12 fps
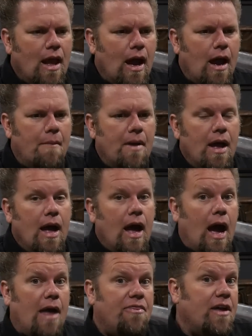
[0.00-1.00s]

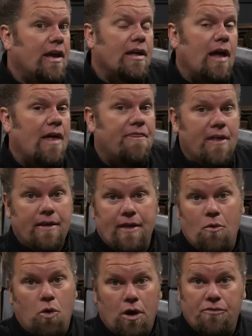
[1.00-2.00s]
I think
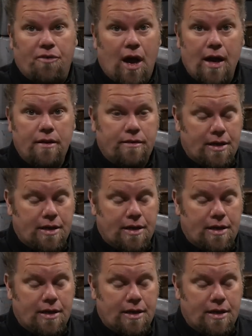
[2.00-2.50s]
they worked fine.